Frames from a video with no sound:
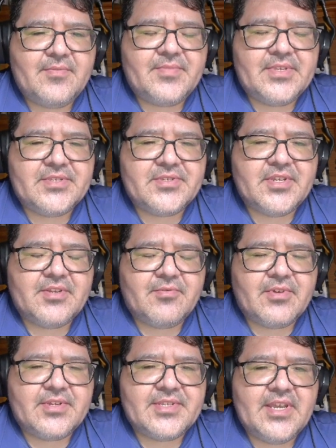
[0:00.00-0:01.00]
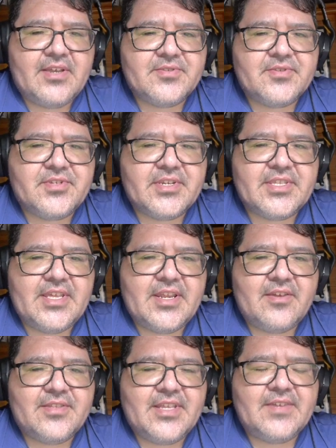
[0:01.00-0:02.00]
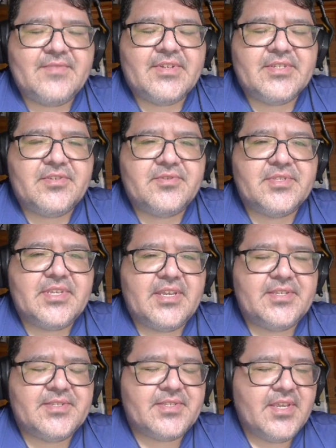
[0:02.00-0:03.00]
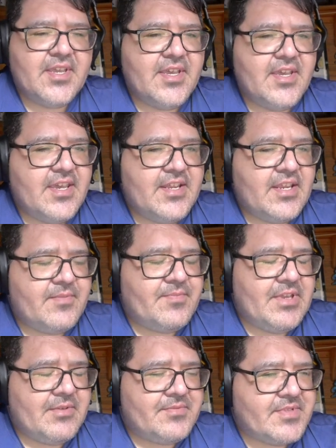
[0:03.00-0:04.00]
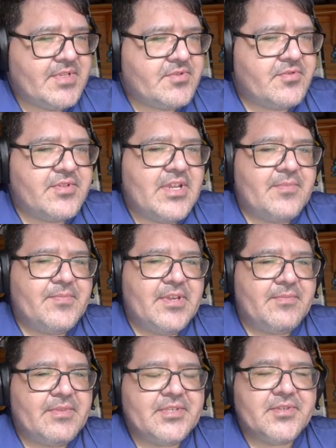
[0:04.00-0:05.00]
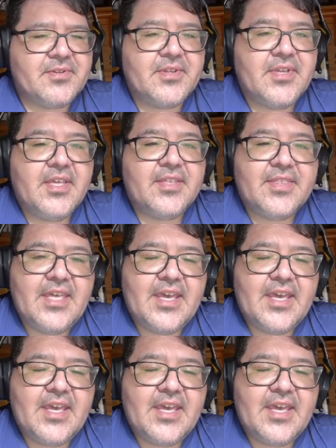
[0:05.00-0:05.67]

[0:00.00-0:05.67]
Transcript: I'm a piece of shit. It works out. So check that out live on Tuesdays at 8 p.m. Central, 9 p.m. Eastern.